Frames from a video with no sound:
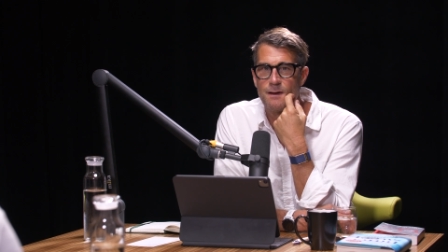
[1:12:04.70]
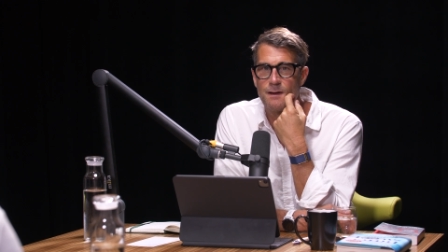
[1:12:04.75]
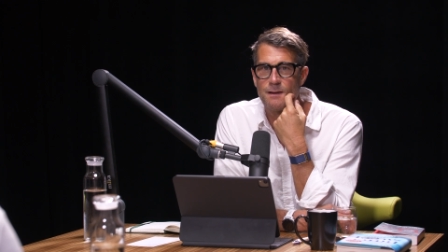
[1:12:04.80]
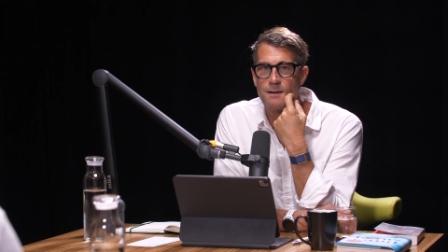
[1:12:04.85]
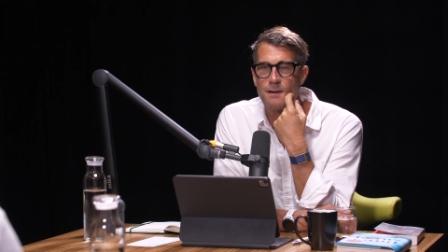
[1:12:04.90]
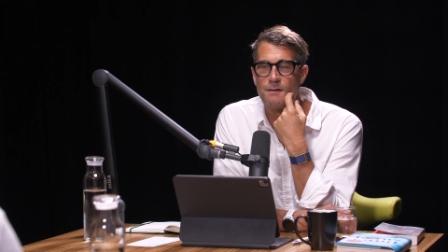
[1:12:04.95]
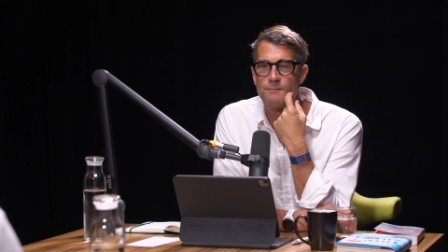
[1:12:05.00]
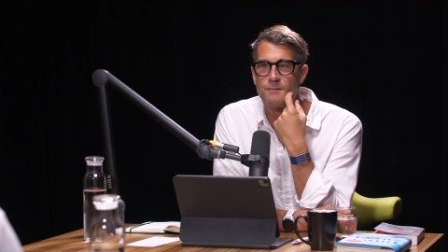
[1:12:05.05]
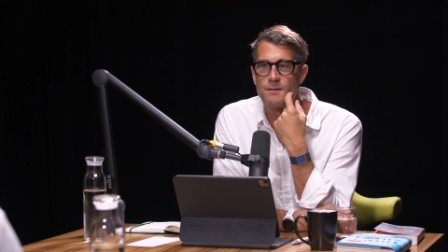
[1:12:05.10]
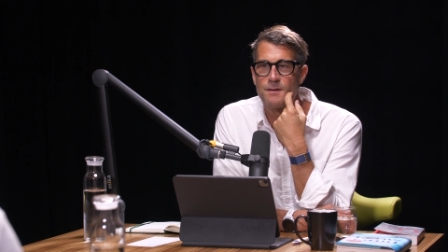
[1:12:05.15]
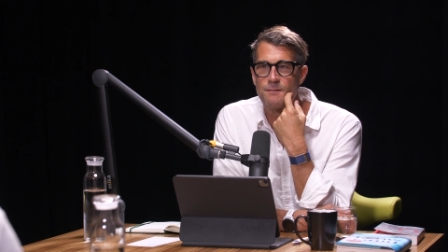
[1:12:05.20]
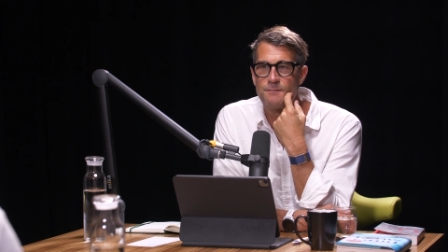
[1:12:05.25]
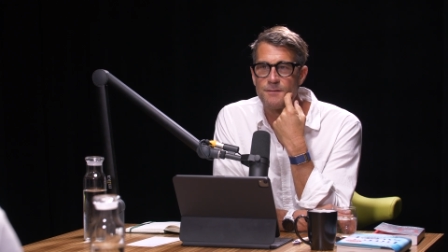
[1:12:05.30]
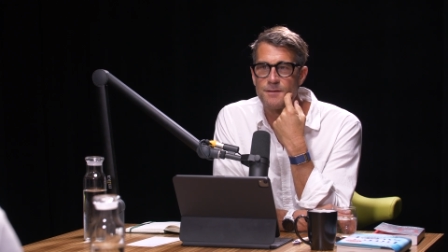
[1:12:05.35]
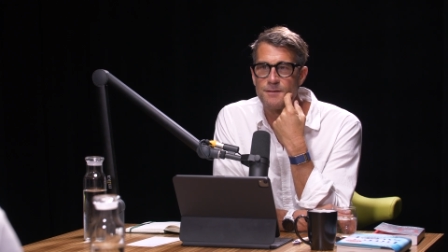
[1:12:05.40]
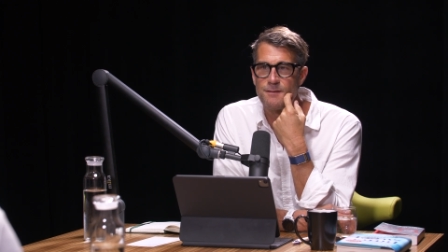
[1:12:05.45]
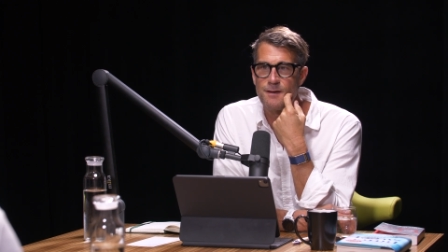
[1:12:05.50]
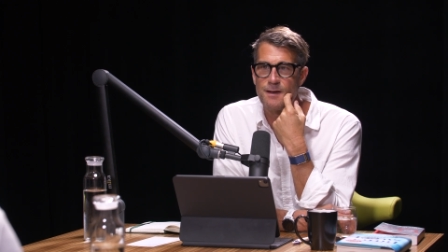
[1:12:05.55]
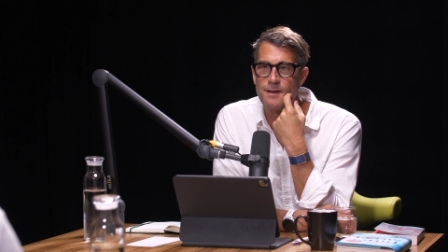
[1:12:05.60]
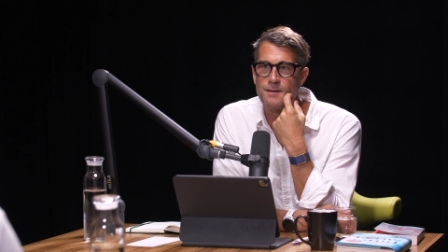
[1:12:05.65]
a level of
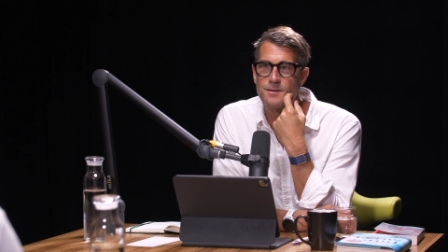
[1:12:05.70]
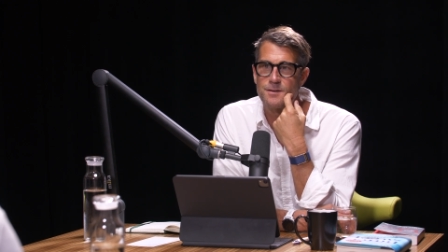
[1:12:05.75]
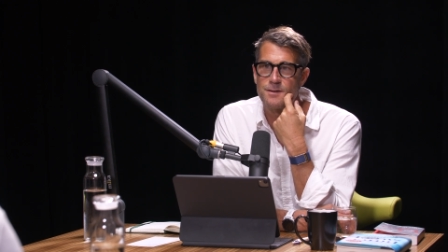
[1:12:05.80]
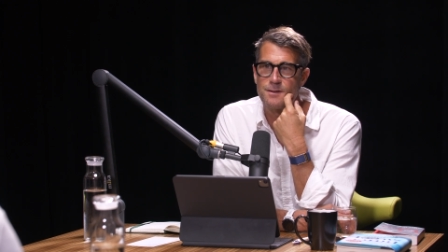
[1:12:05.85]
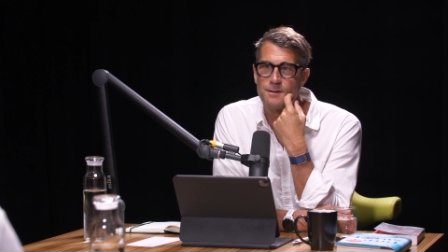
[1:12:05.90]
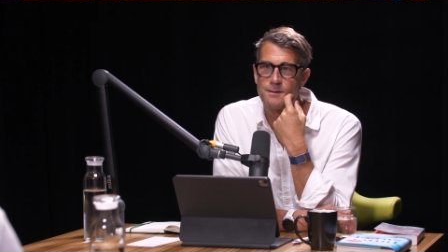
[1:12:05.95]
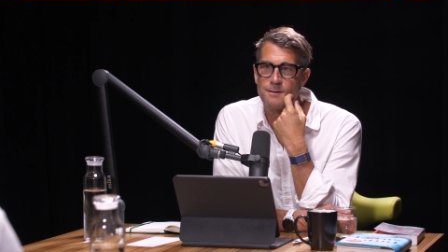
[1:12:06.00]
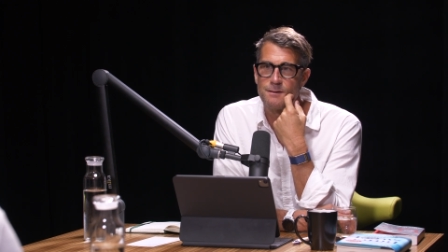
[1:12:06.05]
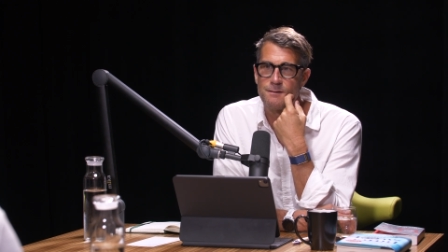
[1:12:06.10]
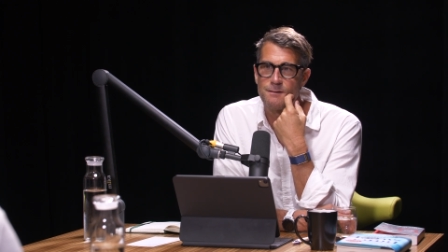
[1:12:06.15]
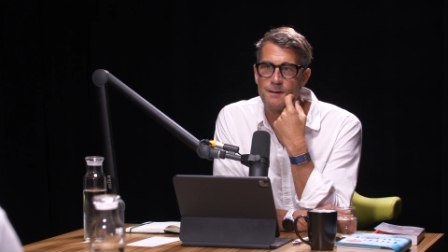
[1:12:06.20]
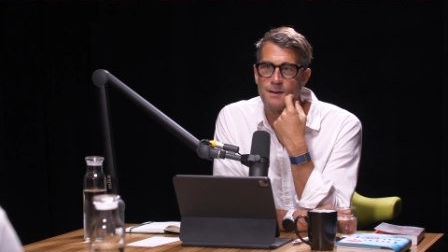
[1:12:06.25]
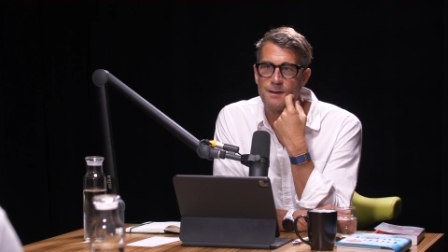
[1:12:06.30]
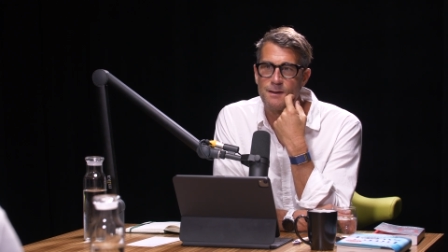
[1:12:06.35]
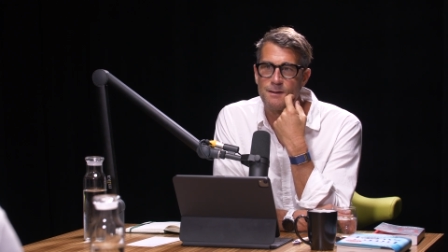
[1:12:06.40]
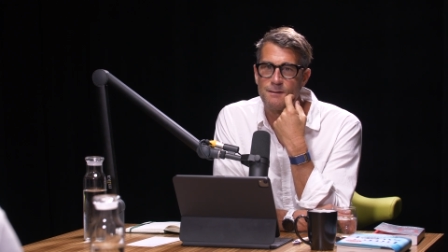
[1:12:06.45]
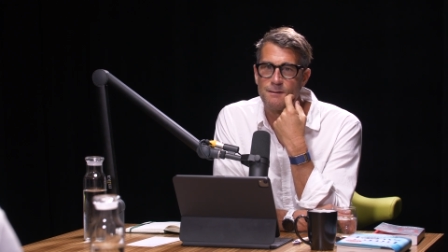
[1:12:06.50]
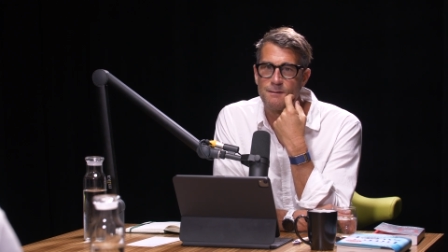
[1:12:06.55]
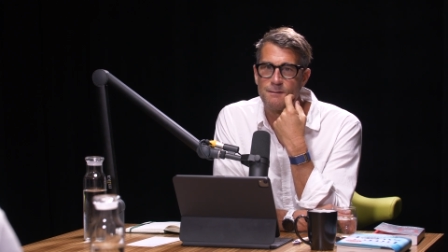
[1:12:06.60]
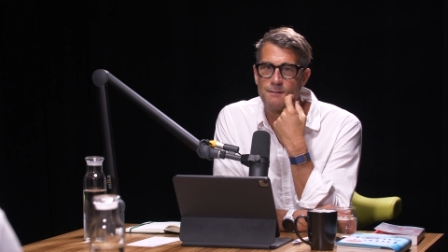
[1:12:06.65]
attention
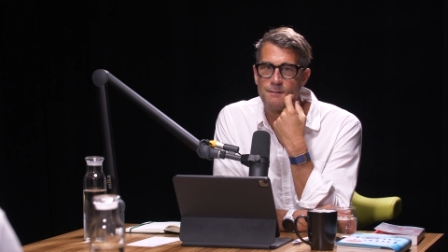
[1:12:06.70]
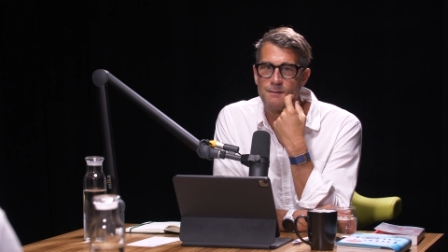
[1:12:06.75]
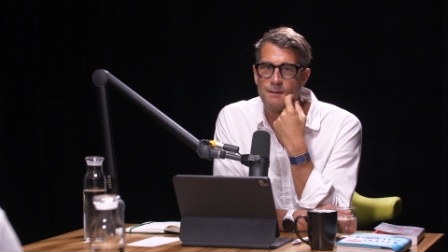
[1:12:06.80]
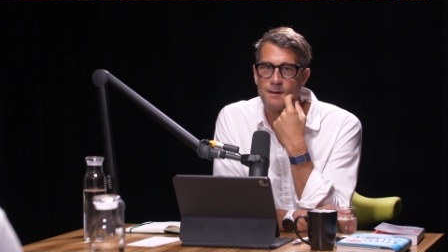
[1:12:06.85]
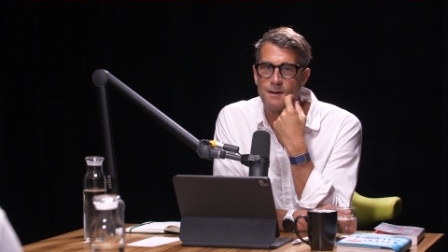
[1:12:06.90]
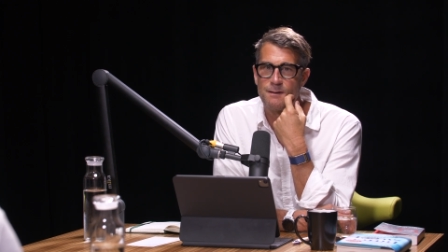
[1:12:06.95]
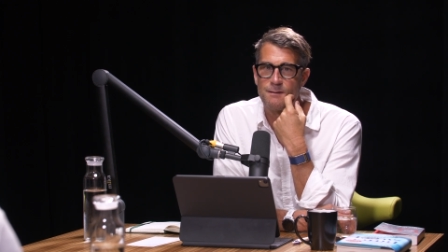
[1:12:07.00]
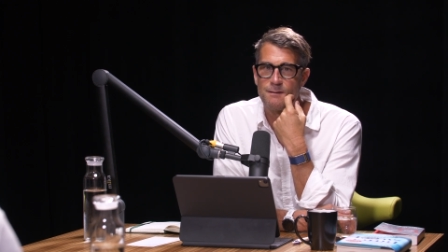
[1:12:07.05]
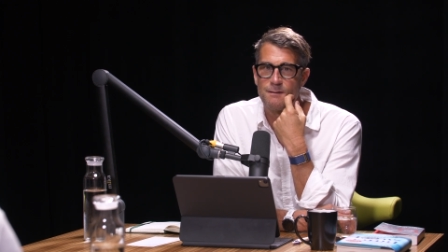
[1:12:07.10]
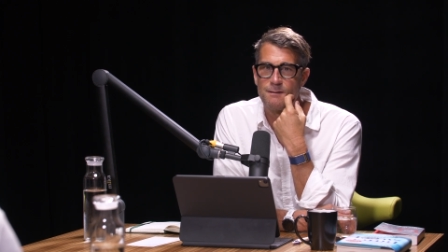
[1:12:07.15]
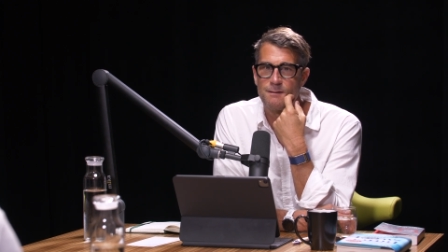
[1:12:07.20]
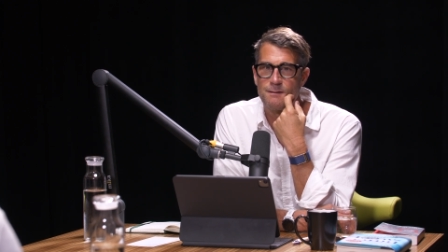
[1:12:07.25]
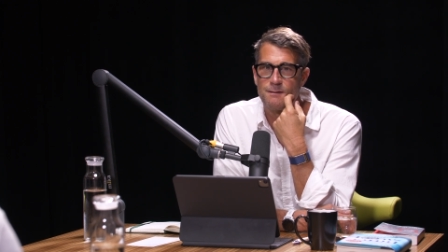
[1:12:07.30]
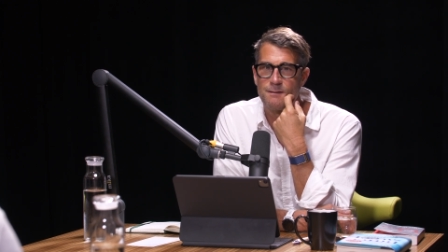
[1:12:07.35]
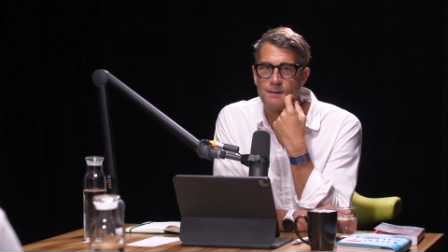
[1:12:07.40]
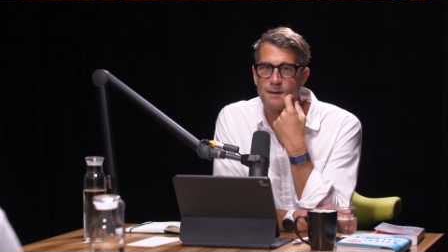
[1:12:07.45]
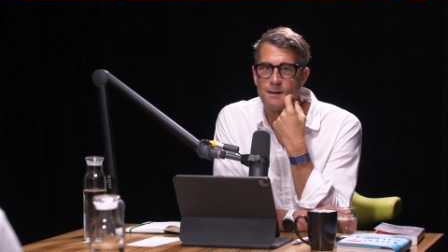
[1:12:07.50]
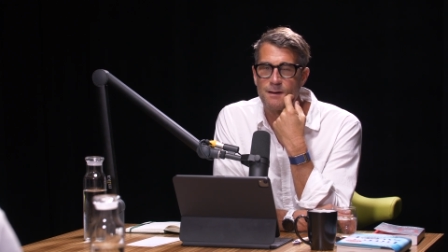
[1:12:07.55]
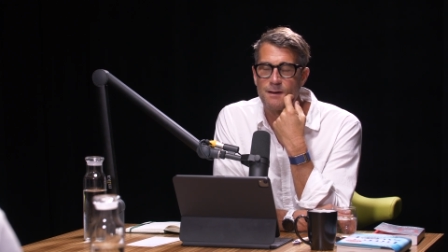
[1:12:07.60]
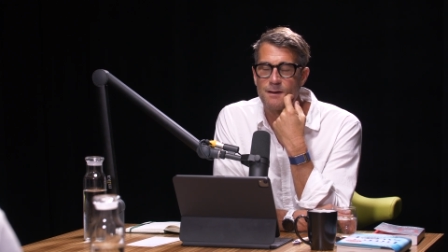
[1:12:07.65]
that that
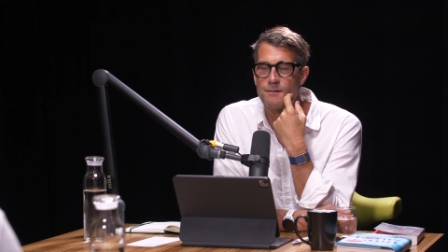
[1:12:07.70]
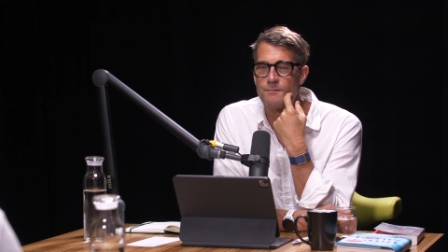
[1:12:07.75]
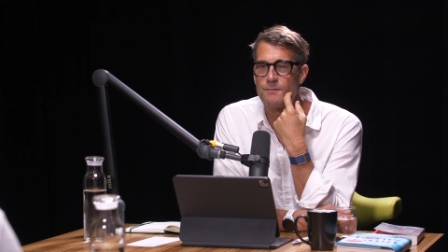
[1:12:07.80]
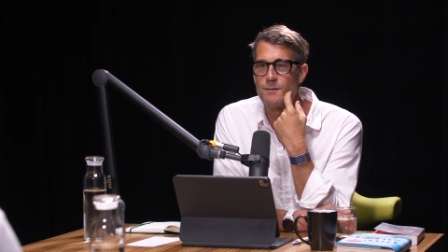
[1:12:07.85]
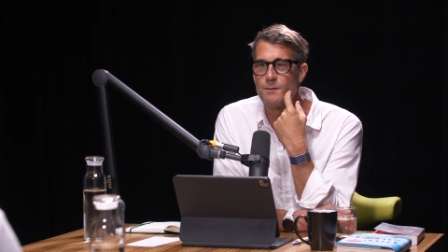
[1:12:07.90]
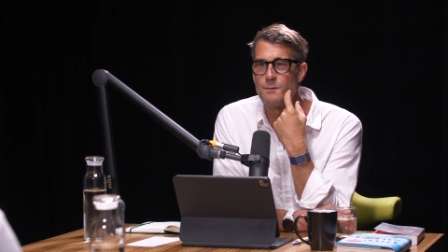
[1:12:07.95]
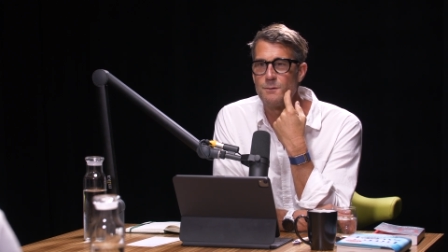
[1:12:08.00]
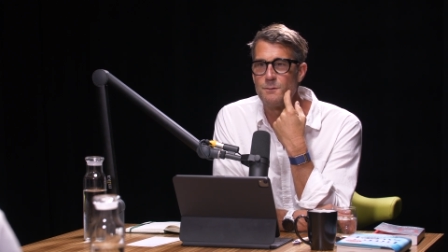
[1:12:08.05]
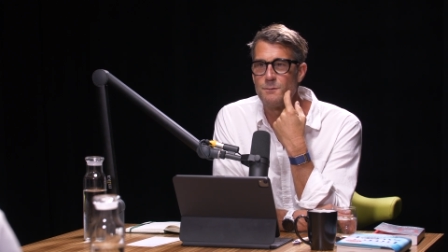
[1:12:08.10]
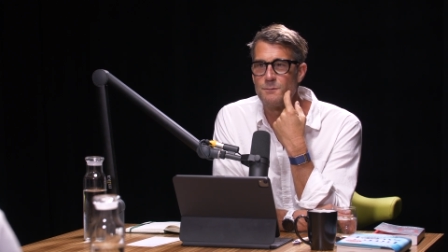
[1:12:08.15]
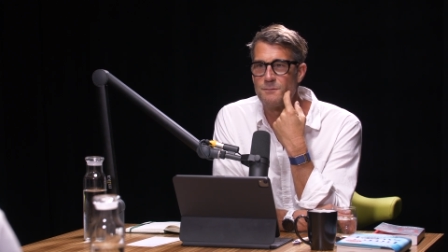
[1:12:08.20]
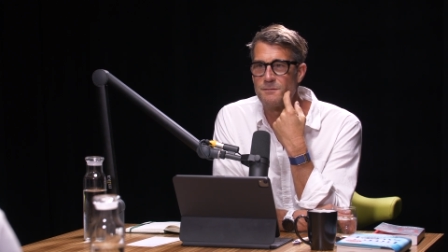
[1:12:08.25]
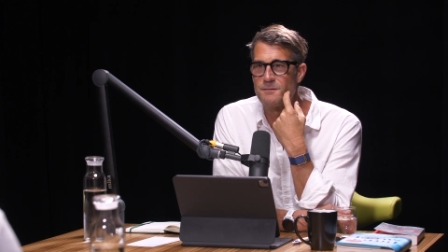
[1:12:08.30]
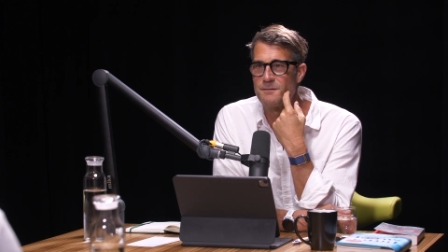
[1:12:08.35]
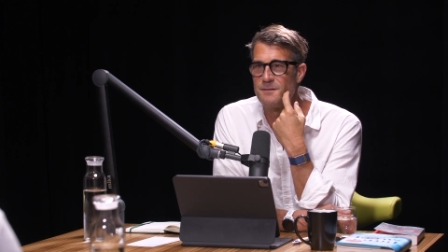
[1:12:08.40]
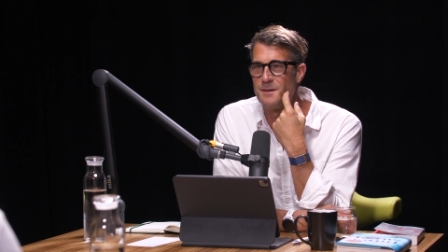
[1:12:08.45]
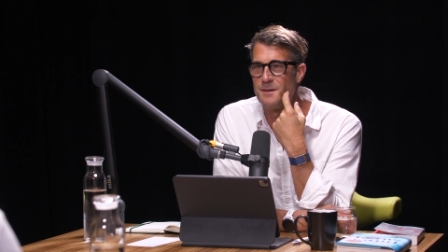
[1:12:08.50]
that kind of eludes,